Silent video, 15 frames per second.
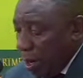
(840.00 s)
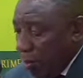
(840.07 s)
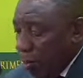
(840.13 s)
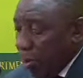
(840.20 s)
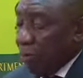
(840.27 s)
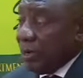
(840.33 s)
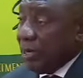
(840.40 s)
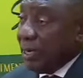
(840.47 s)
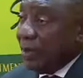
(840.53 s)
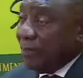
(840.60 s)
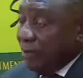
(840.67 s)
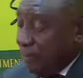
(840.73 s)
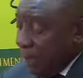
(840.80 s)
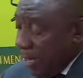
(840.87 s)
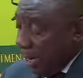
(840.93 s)
We will
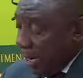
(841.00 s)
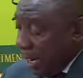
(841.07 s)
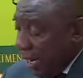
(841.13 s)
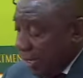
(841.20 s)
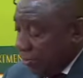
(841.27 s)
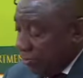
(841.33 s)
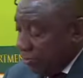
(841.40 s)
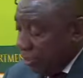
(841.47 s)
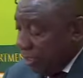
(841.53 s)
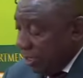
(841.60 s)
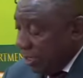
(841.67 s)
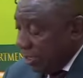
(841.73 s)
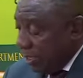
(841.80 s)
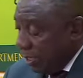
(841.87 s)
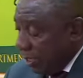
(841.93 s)
never be a
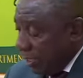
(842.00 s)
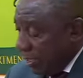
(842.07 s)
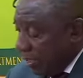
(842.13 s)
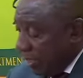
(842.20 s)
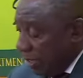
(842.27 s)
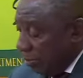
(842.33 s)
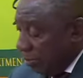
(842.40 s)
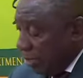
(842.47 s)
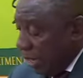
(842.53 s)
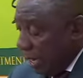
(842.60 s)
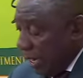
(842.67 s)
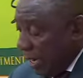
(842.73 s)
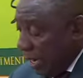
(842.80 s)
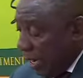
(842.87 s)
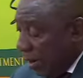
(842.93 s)
country that will
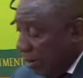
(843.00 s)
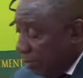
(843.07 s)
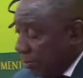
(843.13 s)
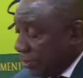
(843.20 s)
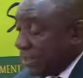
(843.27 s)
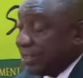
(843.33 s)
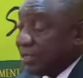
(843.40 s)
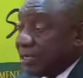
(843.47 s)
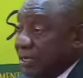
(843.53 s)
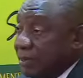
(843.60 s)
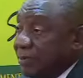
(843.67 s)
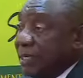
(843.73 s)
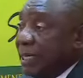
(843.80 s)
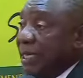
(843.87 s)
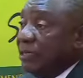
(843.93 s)
allow
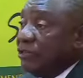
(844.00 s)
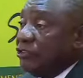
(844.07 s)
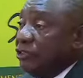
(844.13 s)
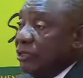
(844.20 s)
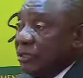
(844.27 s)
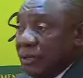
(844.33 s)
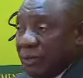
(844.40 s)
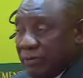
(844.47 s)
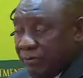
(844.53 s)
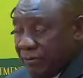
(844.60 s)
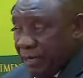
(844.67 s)
discrimination of